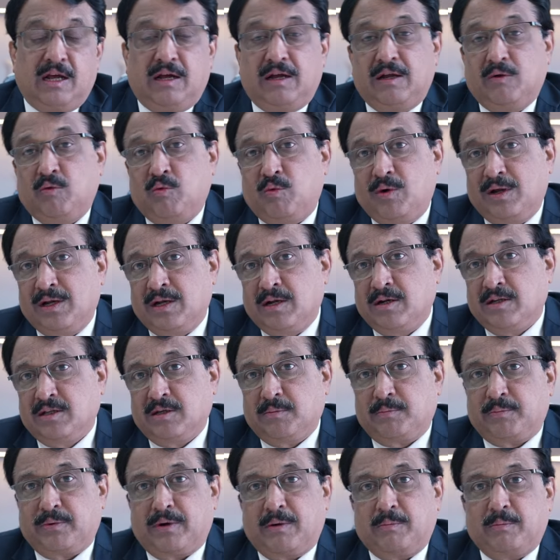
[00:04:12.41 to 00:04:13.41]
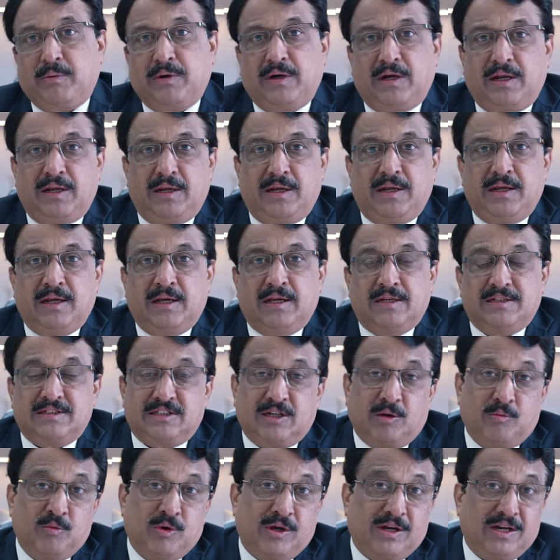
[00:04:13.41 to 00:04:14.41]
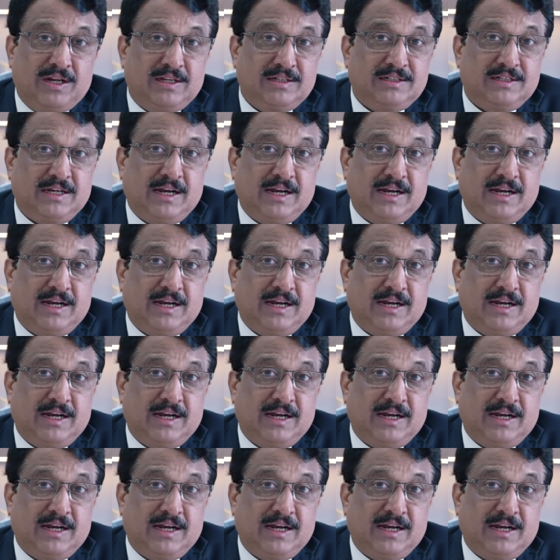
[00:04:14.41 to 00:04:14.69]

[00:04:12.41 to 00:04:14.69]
one another property somewhere else,